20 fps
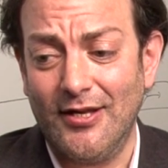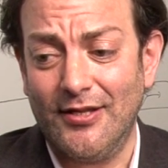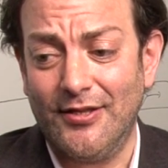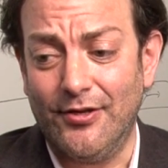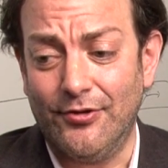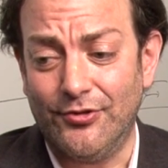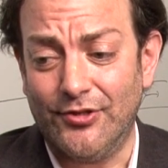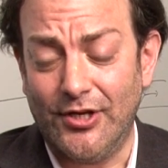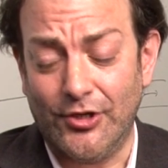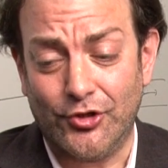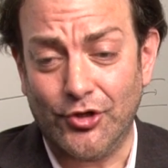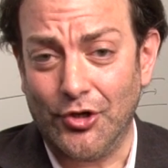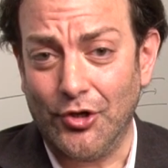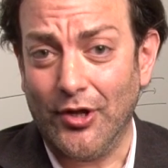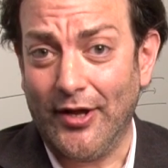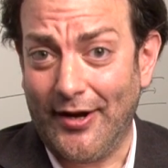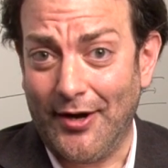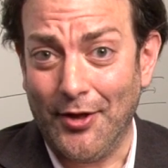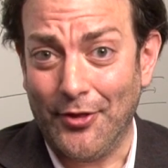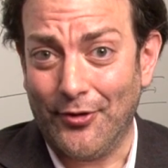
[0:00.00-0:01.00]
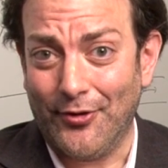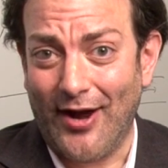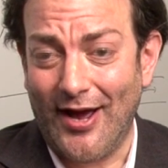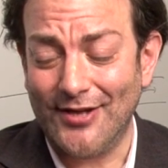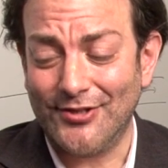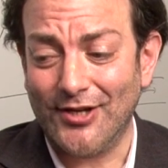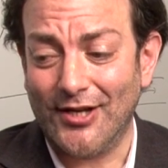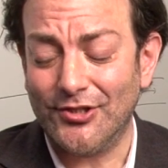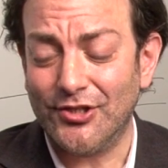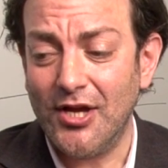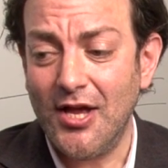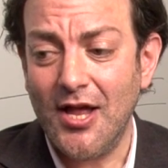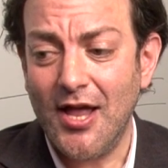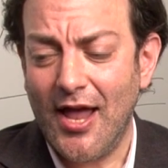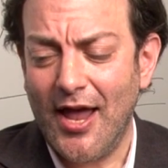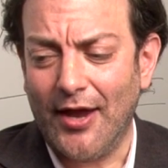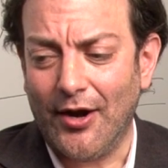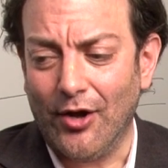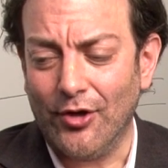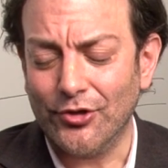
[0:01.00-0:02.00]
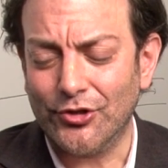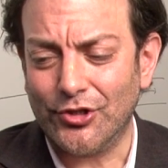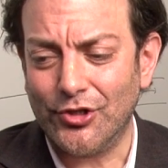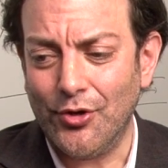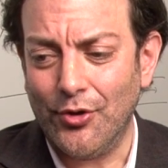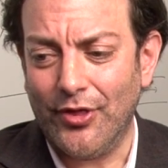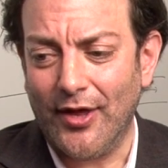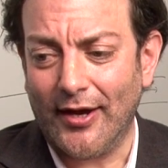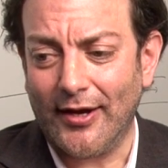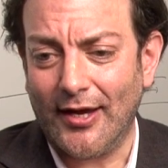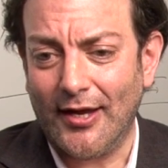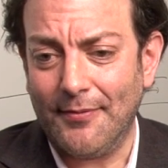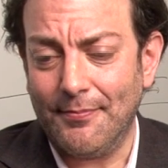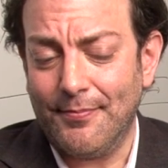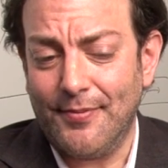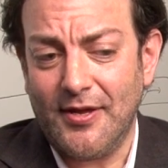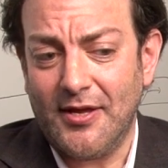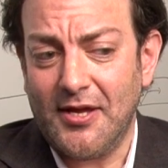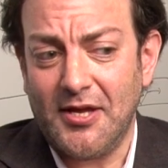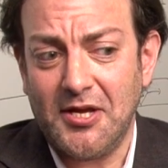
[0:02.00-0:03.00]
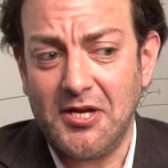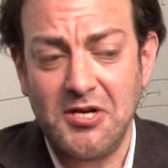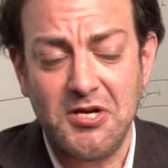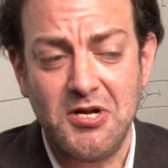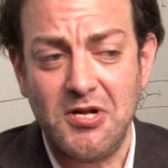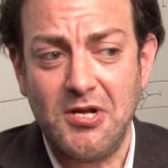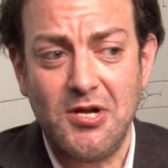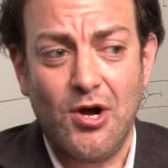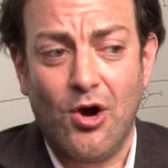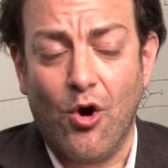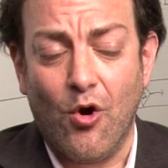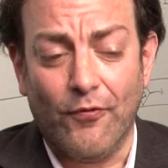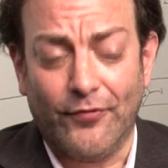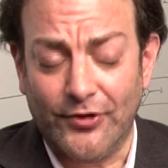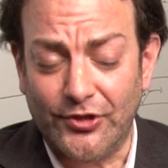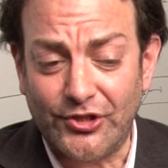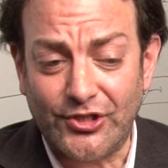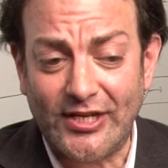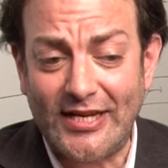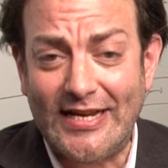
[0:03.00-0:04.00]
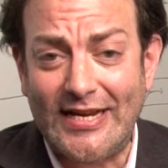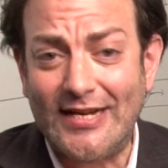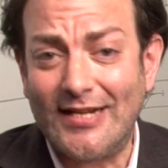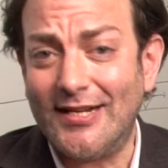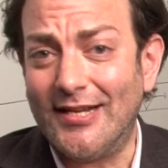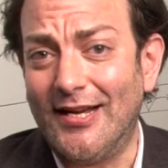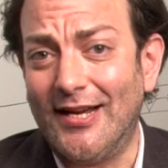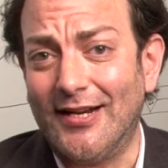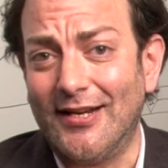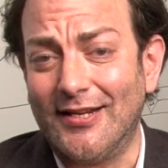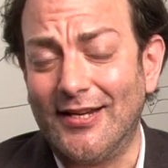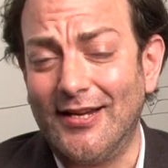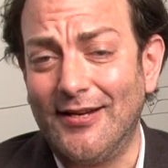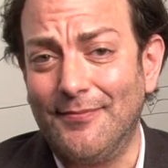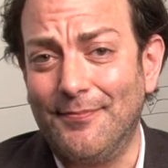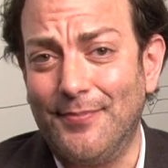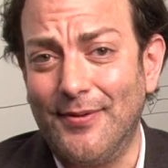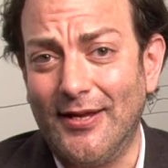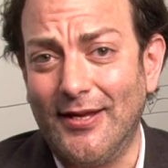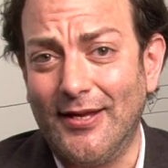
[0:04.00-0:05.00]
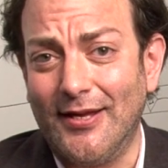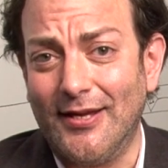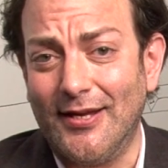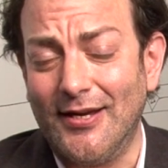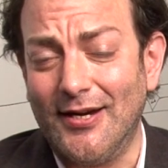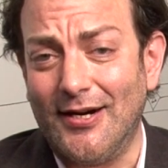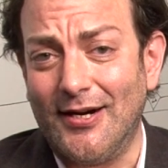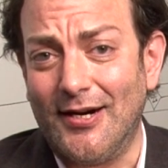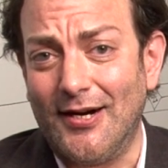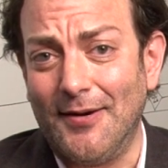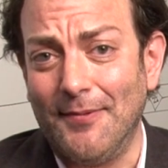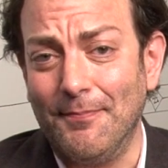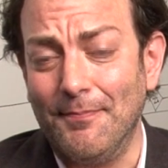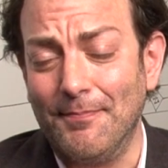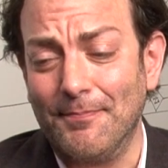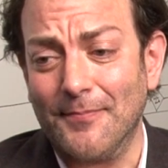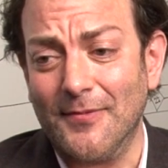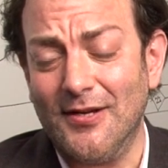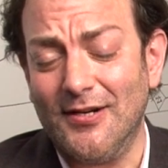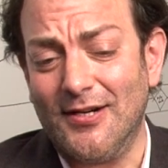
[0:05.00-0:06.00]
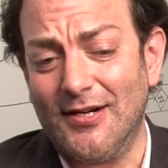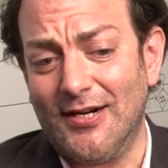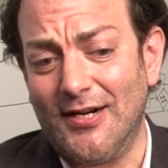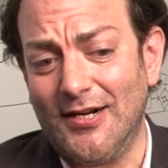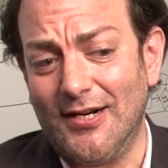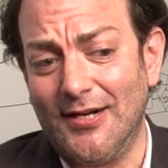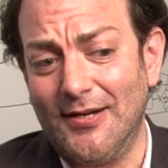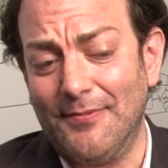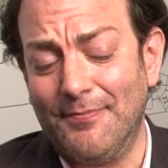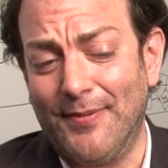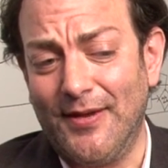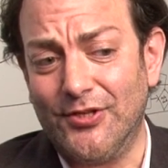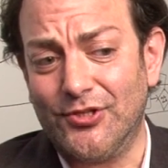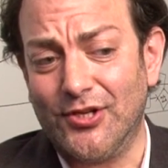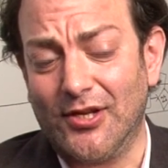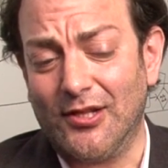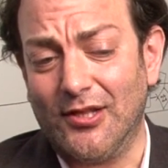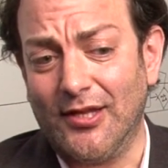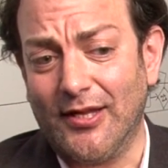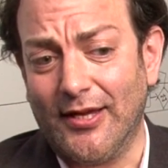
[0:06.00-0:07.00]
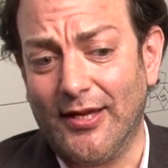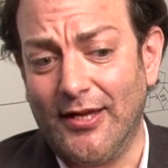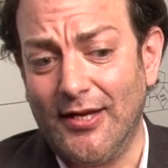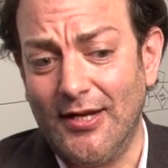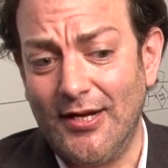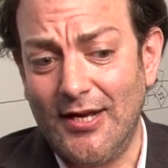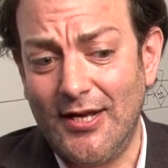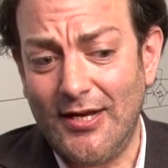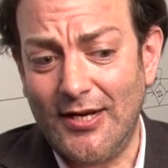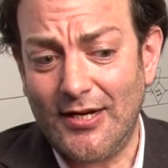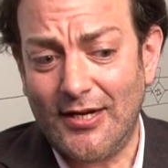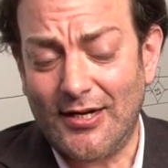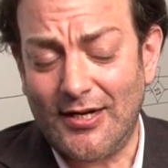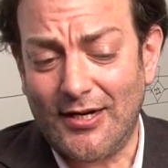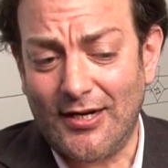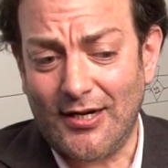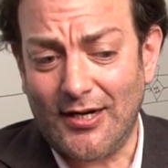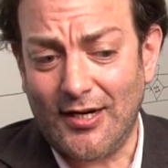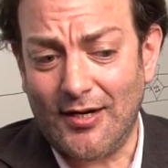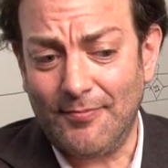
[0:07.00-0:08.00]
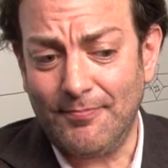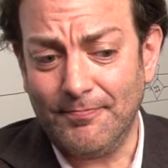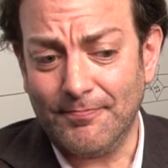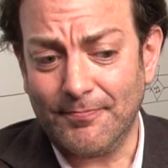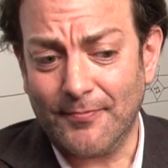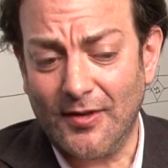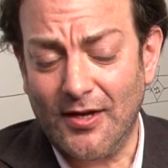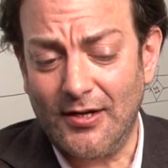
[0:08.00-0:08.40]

their digital and other assets, and also that can be overseen and can be um, uh, basically um,